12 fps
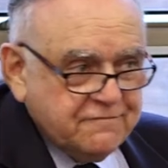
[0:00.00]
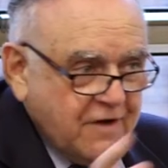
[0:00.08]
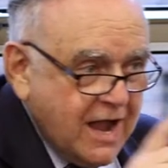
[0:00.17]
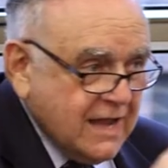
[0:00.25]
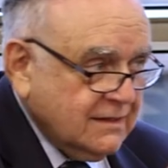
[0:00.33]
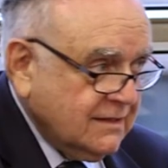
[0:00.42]

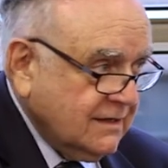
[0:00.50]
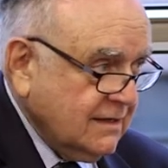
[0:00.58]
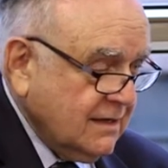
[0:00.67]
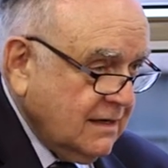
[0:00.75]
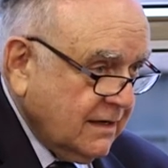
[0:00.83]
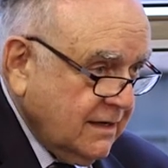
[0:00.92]

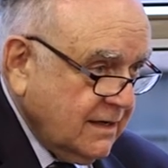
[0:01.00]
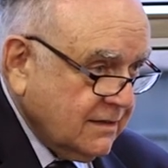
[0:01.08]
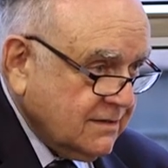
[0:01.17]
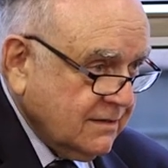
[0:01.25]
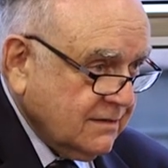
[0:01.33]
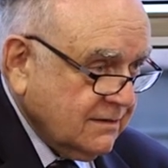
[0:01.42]
Finally, I'm going to
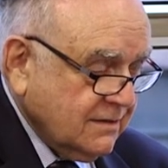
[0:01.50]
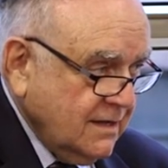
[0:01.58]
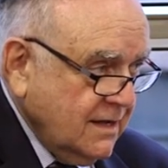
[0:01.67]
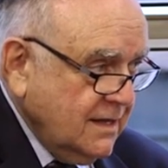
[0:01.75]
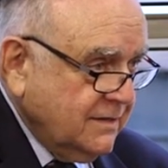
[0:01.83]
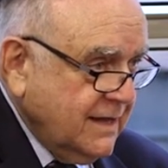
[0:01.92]
get to the,
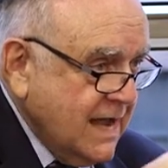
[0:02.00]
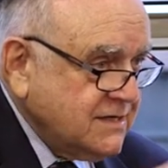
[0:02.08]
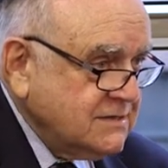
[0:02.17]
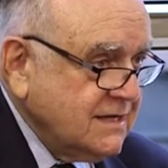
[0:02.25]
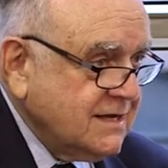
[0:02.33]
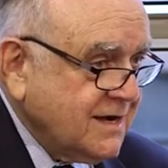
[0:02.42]

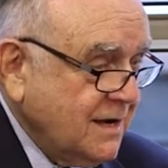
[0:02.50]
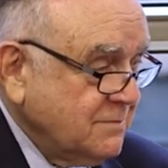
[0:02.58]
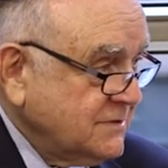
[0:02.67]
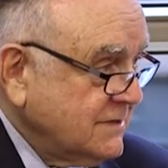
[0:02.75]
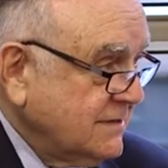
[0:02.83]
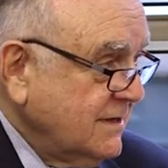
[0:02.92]
yes, SC
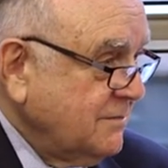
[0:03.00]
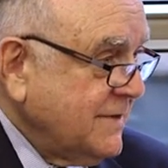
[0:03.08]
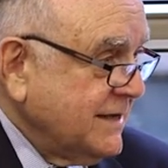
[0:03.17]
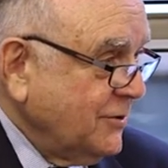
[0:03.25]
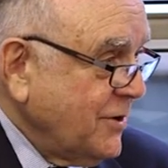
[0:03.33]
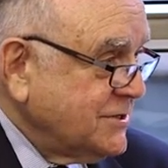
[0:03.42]
comes, uh, and
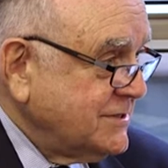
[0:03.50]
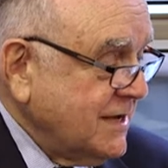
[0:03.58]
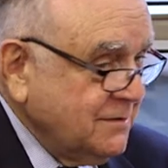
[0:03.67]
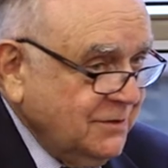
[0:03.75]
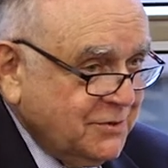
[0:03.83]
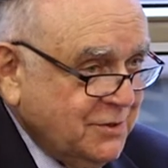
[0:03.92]
my lawyers
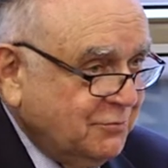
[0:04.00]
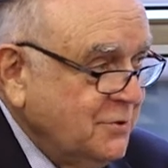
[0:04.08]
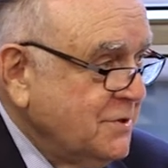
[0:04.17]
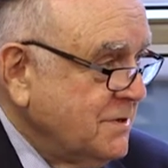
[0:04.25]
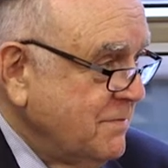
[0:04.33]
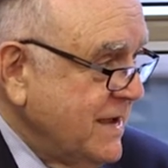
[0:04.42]
tell look, you
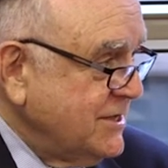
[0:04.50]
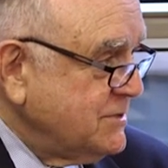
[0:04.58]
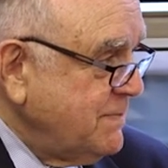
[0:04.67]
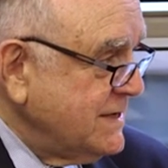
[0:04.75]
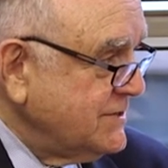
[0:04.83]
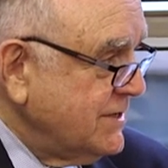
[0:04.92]
ruined the man's
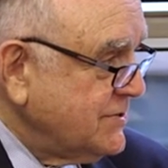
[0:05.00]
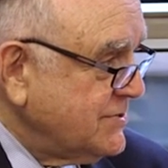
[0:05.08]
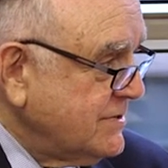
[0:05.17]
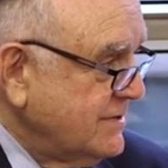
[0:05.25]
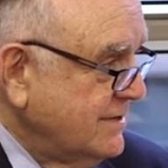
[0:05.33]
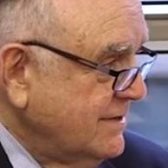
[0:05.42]

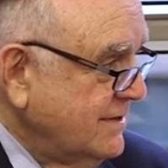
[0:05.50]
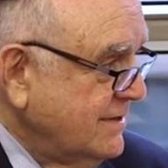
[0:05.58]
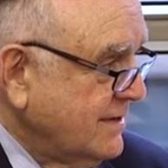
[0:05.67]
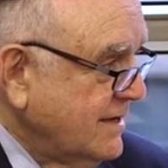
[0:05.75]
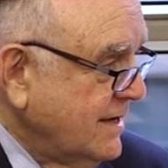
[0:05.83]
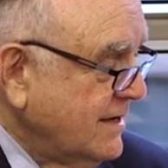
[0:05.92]
business.
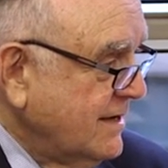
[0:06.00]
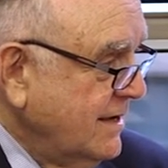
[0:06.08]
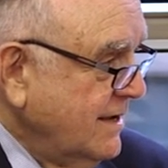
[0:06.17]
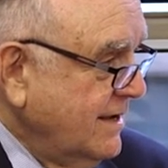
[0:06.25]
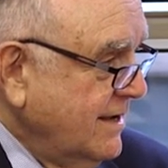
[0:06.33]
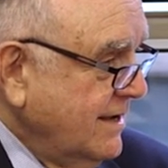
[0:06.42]
Okay?
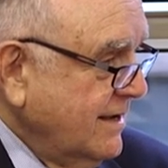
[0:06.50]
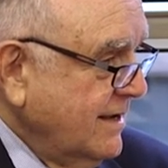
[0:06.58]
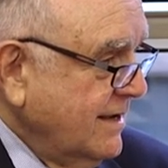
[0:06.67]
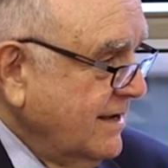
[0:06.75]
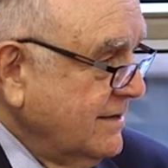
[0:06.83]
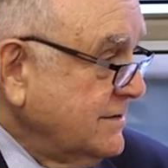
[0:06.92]

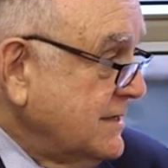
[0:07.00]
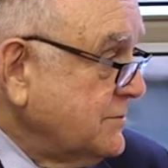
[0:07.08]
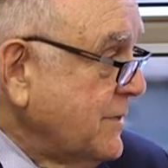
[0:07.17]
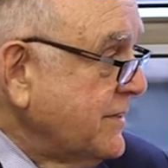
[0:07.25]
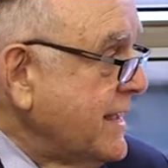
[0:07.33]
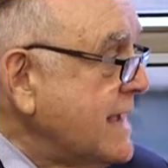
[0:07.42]
Uh, say,
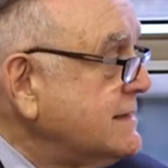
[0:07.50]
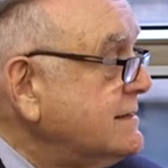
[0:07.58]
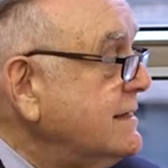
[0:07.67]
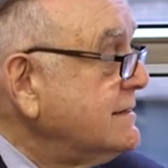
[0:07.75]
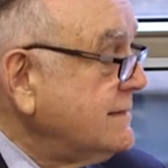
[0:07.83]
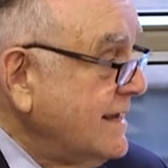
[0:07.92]
well, the
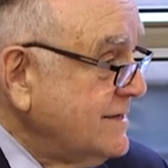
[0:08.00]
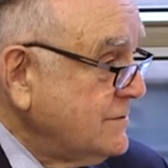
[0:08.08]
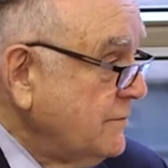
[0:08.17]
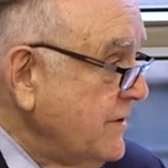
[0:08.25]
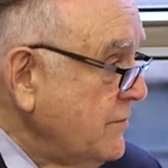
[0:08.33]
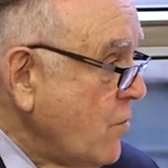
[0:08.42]
SC says,
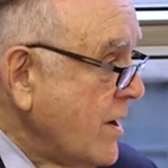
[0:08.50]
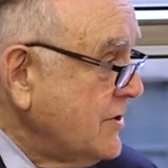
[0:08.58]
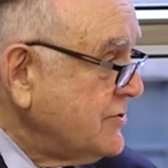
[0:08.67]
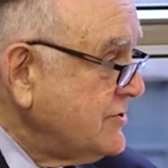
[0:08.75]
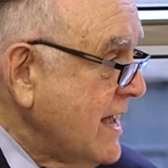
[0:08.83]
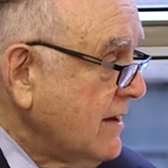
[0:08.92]
if you want
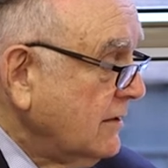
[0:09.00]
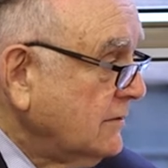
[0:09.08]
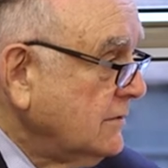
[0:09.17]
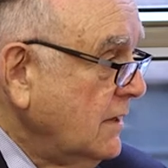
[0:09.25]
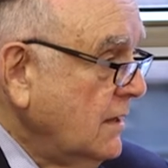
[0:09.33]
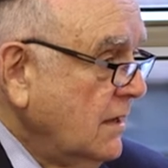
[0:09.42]
to
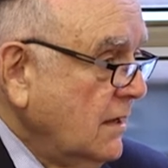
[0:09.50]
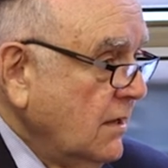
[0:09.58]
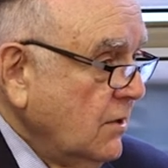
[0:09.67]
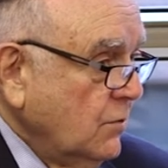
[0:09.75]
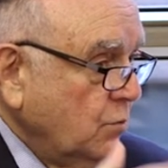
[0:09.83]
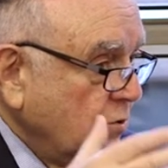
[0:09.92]
settle,
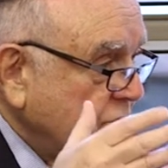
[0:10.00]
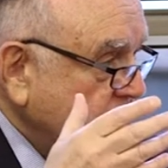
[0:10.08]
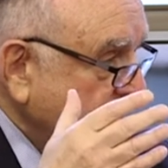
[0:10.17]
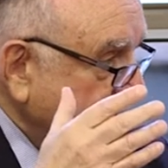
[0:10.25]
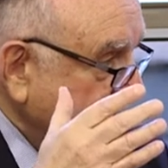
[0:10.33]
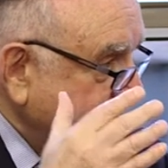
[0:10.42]
we'll
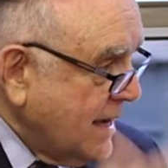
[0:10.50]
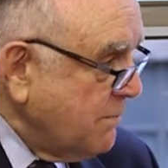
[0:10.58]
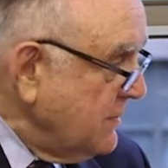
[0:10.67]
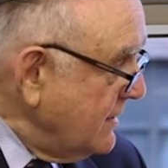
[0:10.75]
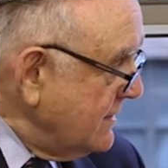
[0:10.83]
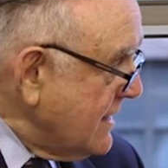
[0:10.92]
take a $10
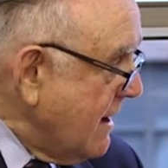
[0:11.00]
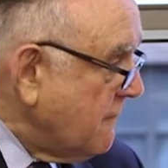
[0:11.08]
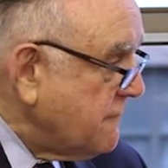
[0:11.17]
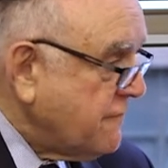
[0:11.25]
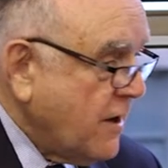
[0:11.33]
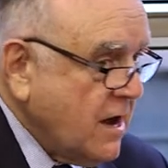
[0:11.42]

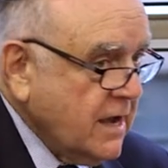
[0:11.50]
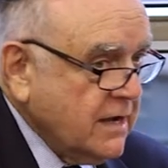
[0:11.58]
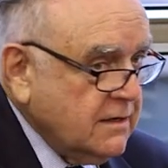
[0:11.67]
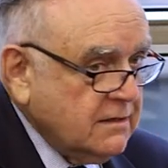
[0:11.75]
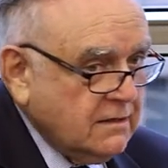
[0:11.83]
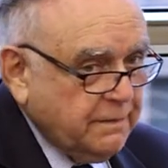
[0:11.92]
million
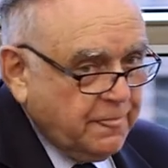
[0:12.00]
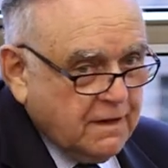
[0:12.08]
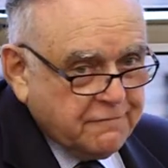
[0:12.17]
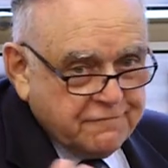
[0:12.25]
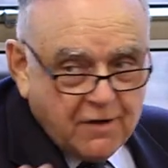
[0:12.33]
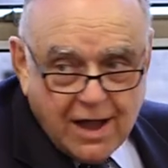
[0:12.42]
fine,
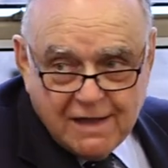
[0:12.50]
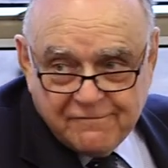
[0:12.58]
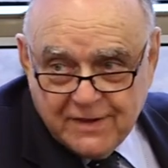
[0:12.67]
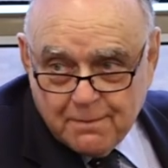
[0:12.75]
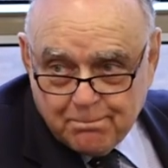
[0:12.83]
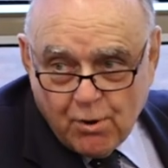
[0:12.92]
a
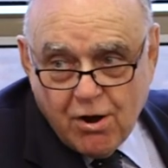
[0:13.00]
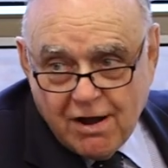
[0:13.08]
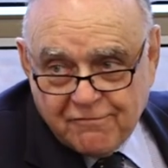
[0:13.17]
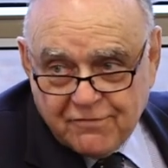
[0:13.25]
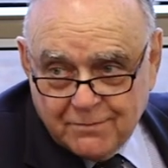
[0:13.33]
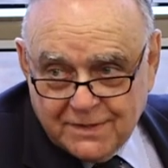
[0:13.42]
five-year
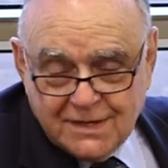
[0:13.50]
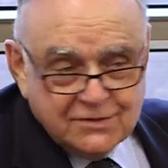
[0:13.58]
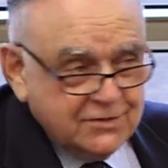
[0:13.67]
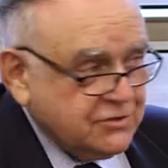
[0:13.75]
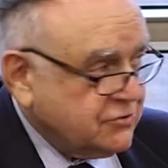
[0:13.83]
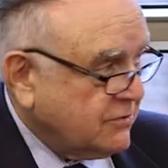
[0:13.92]
bar from the
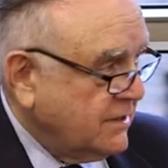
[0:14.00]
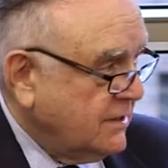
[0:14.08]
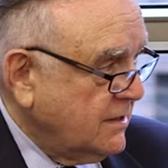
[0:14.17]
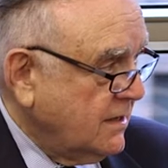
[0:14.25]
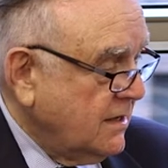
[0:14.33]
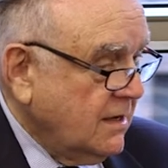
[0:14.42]

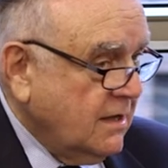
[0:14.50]
industry,